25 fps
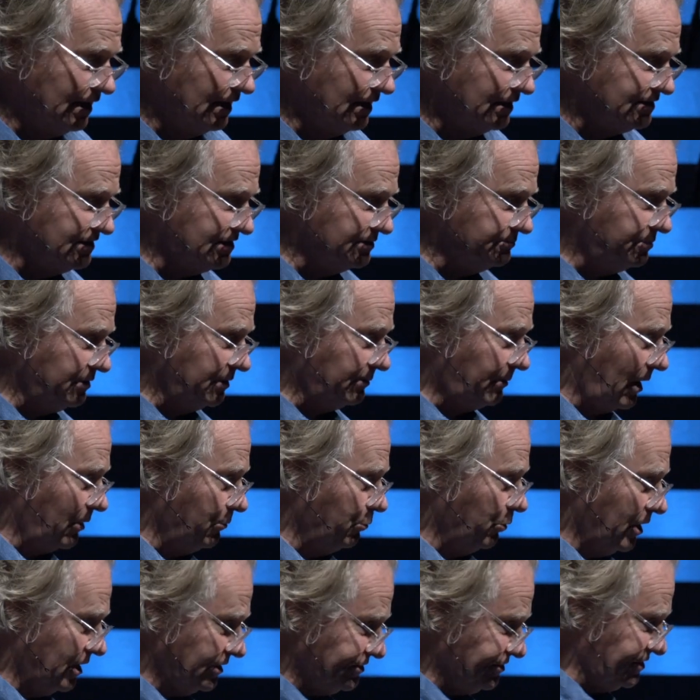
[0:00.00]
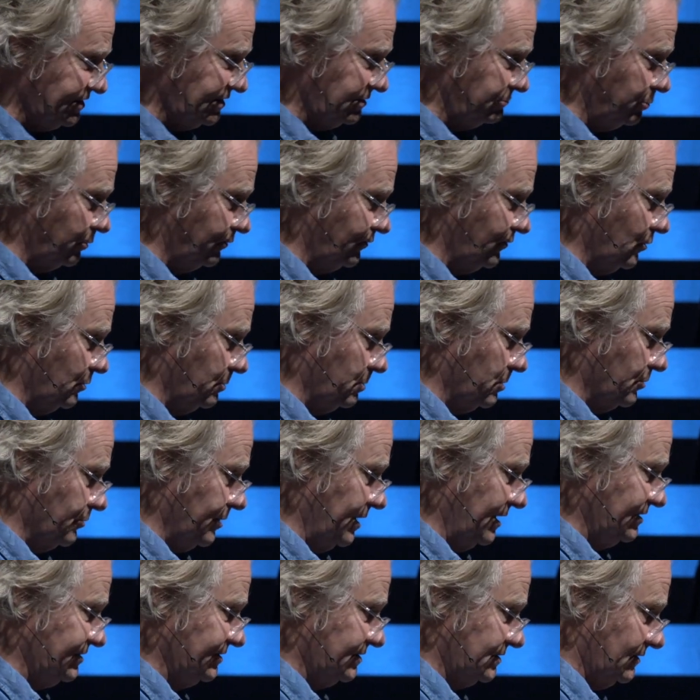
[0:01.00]
simply by watching the
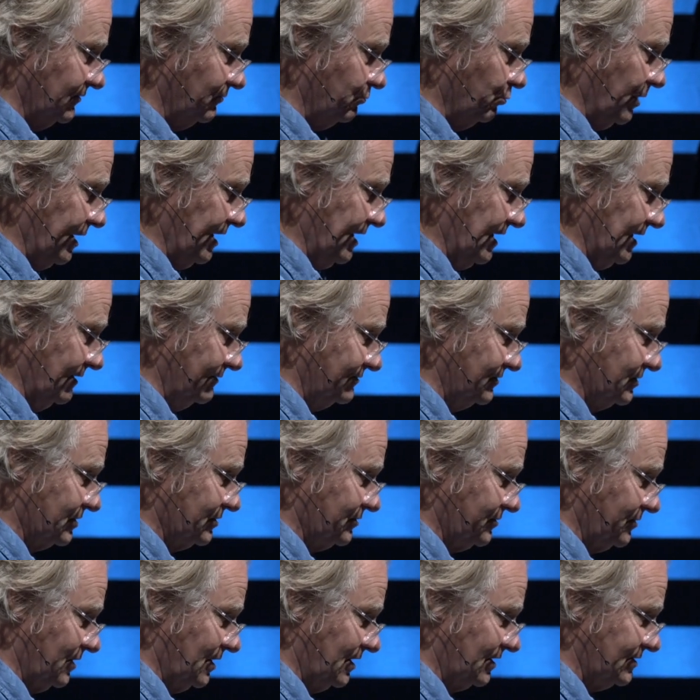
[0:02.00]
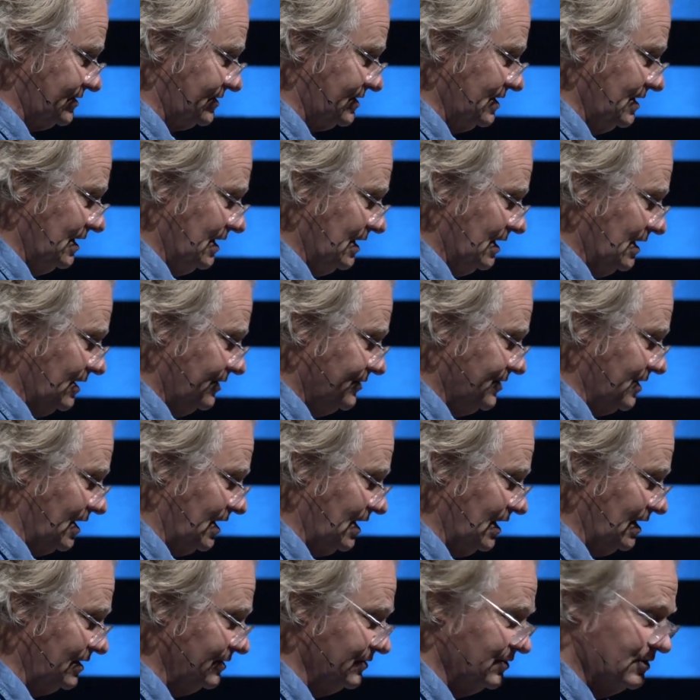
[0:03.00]
reverberation of waves across the
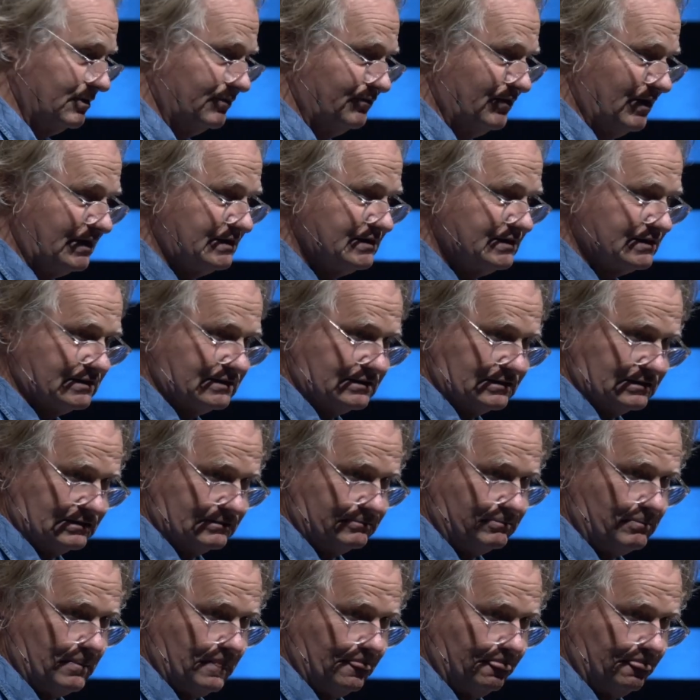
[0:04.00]
hull of the vessel.